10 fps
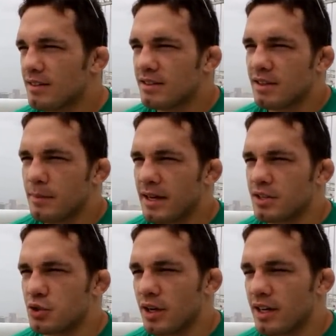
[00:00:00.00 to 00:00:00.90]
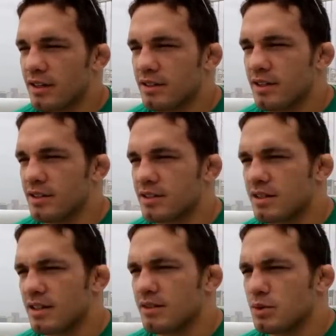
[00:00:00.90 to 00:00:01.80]
getting back to training and just
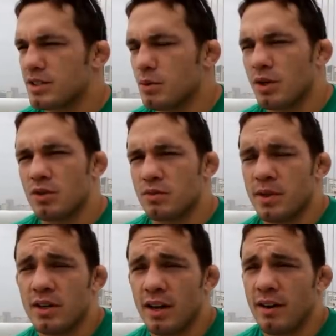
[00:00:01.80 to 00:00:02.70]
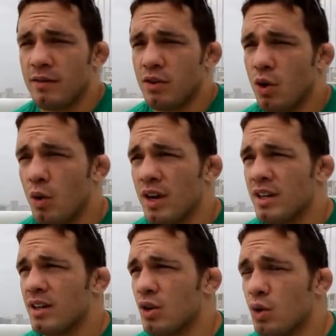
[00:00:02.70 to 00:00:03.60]
we'll see where it goes from here. I have no
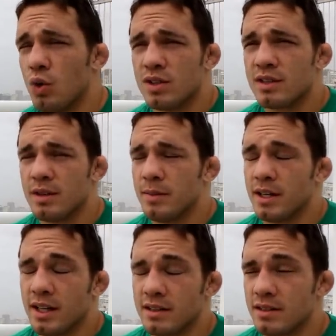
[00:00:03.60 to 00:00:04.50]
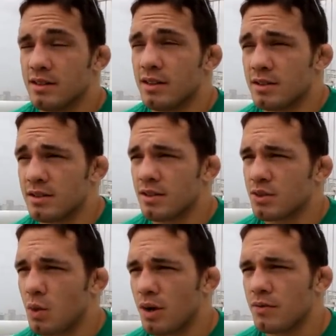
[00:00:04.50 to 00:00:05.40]
idea who it's going to be against. There's
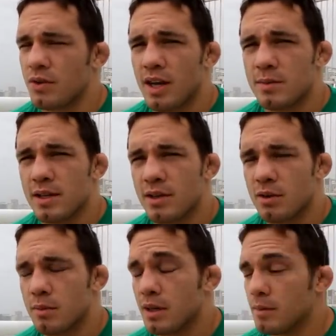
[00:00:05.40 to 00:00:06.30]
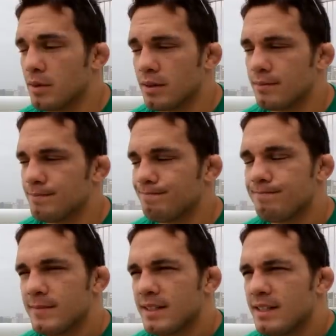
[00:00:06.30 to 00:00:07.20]
quite a few names that it could be, but
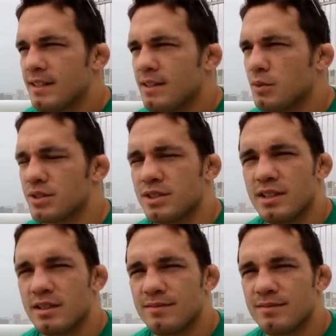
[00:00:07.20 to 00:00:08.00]
we'll see.